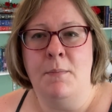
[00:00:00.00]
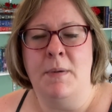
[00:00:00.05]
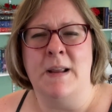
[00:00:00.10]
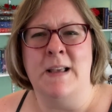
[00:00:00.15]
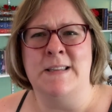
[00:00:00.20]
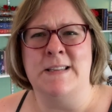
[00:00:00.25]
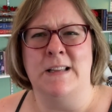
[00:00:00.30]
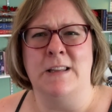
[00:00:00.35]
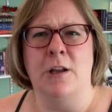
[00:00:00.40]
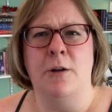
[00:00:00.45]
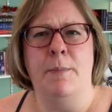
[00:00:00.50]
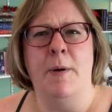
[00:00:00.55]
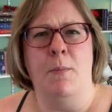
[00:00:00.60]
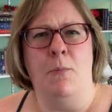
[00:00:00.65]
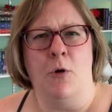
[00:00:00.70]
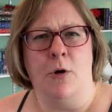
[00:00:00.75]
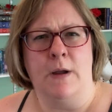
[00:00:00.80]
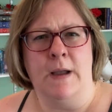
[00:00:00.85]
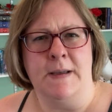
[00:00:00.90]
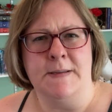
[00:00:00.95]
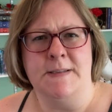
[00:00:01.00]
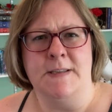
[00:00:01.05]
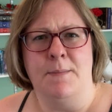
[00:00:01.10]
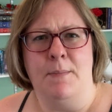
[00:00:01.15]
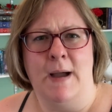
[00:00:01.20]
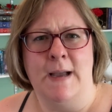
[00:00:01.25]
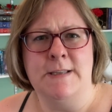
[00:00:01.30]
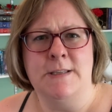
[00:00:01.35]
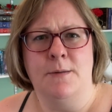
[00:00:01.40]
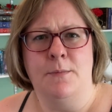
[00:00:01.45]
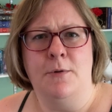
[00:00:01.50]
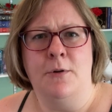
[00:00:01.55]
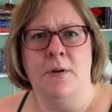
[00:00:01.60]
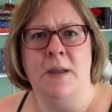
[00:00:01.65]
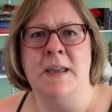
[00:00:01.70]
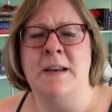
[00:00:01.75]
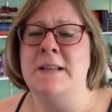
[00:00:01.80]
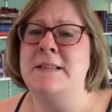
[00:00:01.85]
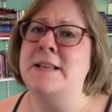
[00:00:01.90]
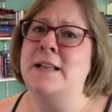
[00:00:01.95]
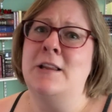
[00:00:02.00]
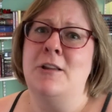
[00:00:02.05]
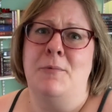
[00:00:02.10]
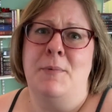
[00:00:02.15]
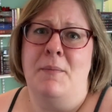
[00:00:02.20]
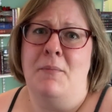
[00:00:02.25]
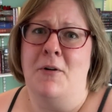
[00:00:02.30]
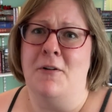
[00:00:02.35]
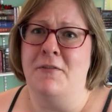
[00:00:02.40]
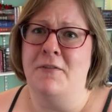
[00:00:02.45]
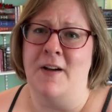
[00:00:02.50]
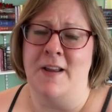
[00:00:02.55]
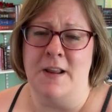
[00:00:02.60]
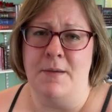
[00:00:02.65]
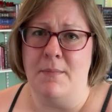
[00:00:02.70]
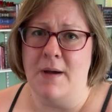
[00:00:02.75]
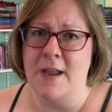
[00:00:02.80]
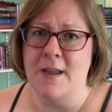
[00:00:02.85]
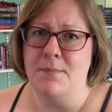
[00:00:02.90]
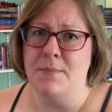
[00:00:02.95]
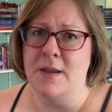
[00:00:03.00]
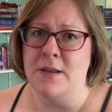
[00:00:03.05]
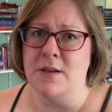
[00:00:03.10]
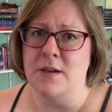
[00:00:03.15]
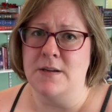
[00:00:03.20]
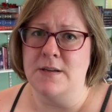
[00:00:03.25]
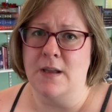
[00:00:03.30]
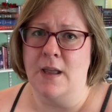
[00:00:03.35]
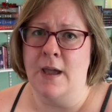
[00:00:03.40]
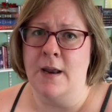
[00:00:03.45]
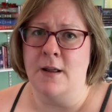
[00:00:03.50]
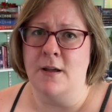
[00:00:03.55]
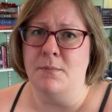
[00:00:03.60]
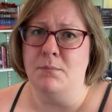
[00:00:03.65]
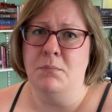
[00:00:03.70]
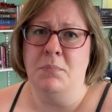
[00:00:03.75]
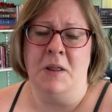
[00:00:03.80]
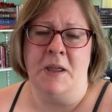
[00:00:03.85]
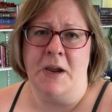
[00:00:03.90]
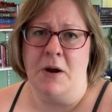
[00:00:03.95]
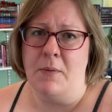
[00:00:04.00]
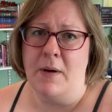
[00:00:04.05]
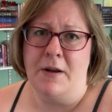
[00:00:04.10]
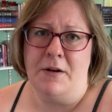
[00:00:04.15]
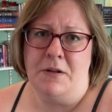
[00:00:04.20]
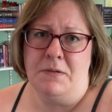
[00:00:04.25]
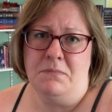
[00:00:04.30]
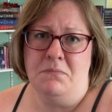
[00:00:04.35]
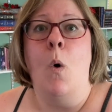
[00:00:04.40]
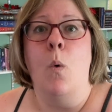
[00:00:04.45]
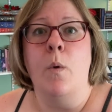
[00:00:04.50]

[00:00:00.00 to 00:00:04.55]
but it's a little bit more customizable and it's a little bit more fun, in my opinion, to kind of play around in.